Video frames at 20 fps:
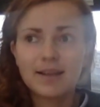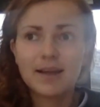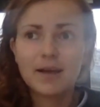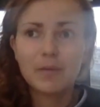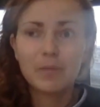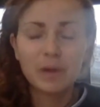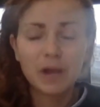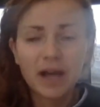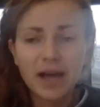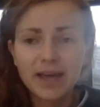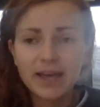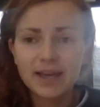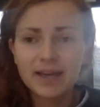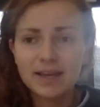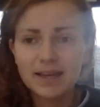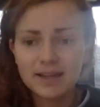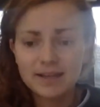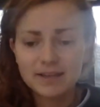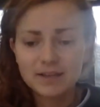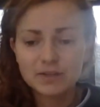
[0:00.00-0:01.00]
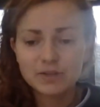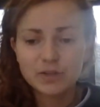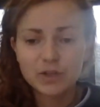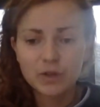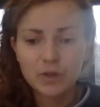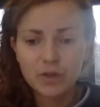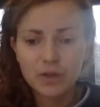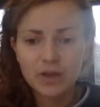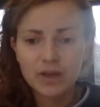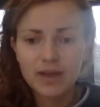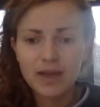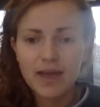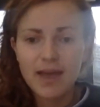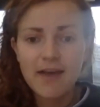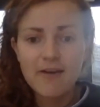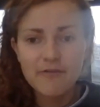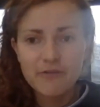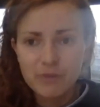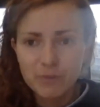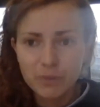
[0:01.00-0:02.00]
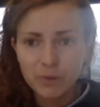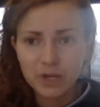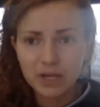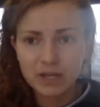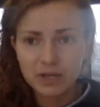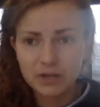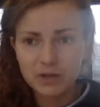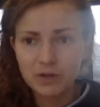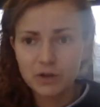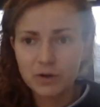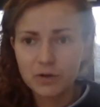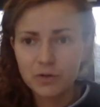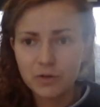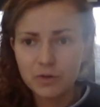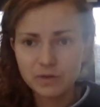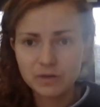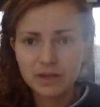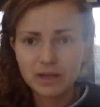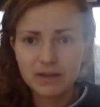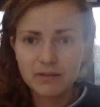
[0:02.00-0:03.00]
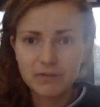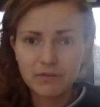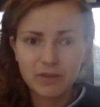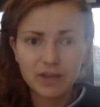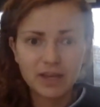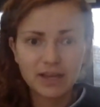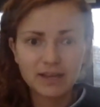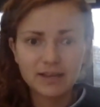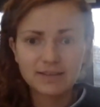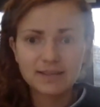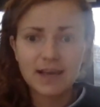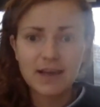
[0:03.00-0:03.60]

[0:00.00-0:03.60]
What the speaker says: apply it so that everybody can know those kind of things.